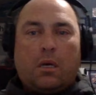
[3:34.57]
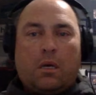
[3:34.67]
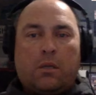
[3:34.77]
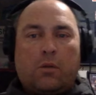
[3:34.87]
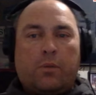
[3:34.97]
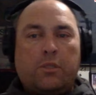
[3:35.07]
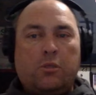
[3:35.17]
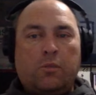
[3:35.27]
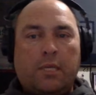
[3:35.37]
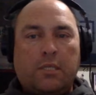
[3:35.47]
a little bit
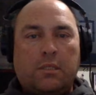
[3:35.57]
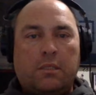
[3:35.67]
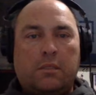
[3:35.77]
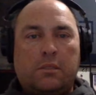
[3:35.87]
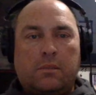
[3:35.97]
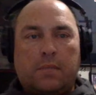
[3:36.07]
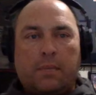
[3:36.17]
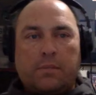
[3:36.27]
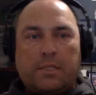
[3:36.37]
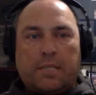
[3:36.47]
too much. And
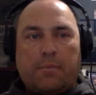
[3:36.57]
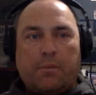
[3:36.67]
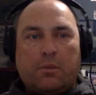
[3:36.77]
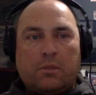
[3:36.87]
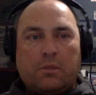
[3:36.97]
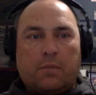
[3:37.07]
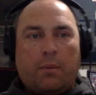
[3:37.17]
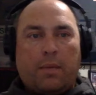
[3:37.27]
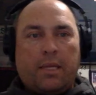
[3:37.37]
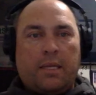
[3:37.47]
sometimes on tape, it looks like
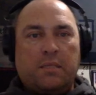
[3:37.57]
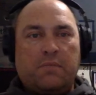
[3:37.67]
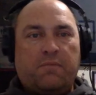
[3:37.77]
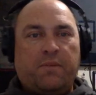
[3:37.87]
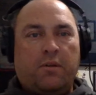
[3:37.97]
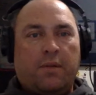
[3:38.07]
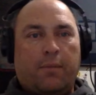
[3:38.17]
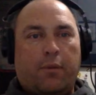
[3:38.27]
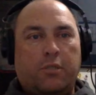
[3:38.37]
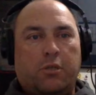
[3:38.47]
maybe he doesn't feel
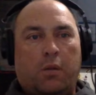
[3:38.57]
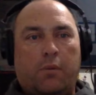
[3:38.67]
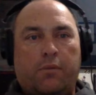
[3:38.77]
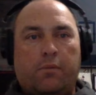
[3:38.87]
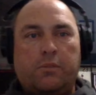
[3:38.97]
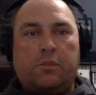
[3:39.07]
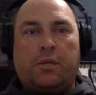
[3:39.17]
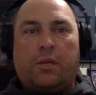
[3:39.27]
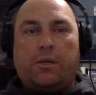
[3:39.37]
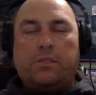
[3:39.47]
that pressure coming from
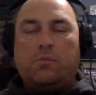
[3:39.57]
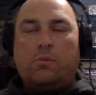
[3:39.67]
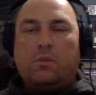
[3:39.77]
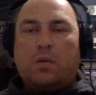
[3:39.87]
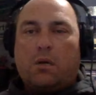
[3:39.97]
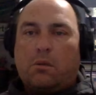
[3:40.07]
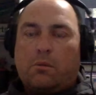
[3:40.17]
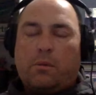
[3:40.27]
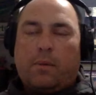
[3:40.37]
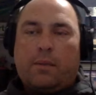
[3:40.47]
certain areas. And we'll talk a little
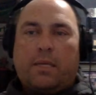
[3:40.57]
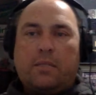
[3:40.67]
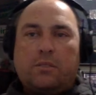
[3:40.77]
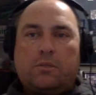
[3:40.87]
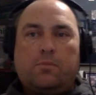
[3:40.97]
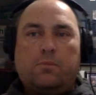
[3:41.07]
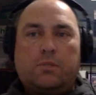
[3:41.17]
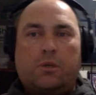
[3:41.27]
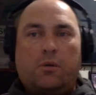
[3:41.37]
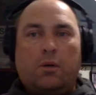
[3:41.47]
bit about that too.
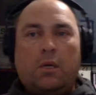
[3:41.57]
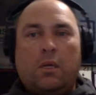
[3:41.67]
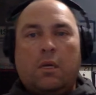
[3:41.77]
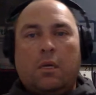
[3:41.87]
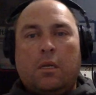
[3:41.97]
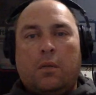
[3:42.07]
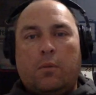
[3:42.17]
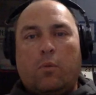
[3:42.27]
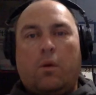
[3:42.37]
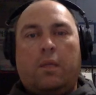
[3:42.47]
So,
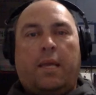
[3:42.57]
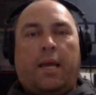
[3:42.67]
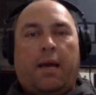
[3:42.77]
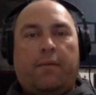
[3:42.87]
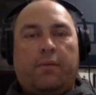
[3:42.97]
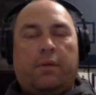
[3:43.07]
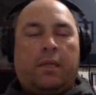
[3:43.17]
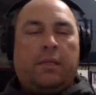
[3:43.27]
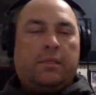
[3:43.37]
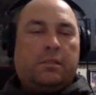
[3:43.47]
number one, they have,
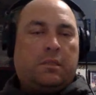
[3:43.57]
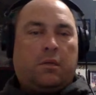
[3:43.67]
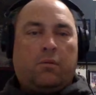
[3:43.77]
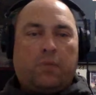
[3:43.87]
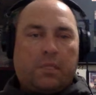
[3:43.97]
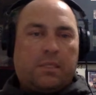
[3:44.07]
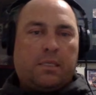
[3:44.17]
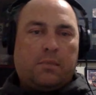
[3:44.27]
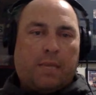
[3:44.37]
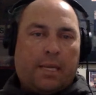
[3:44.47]
and this, you could say
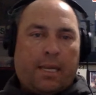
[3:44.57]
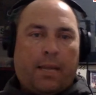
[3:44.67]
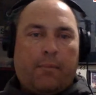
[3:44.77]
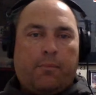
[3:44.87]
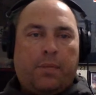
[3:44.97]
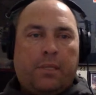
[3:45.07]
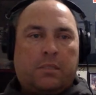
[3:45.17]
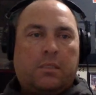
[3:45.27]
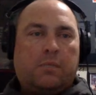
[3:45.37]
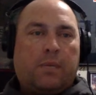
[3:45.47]
this about any game, but
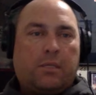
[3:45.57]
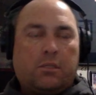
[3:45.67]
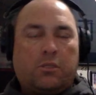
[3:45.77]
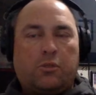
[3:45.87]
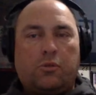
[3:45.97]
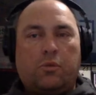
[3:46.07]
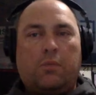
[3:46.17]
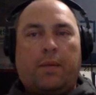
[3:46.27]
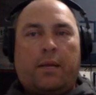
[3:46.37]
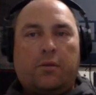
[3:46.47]
it's especially true with
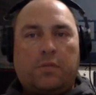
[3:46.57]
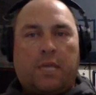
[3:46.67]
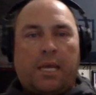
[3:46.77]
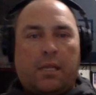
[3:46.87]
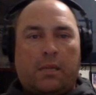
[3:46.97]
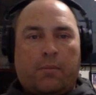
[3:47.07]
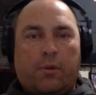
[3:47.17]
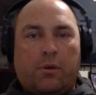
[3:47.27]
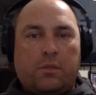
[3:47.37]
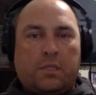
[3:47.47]
the Bengals. You can't let
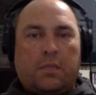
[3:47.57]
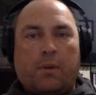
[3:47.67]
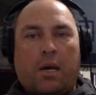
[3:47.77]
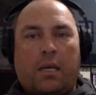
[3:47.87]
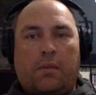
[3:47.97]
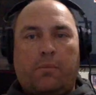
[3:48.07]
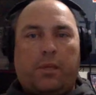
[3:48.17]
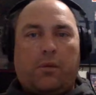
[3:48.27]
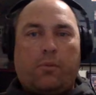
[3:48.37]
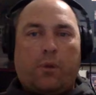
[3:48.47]
Burrow sit in the pocket and
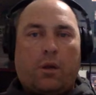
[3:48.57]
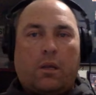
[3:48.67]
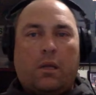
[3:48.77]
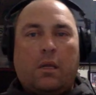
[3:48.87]
pick you apart.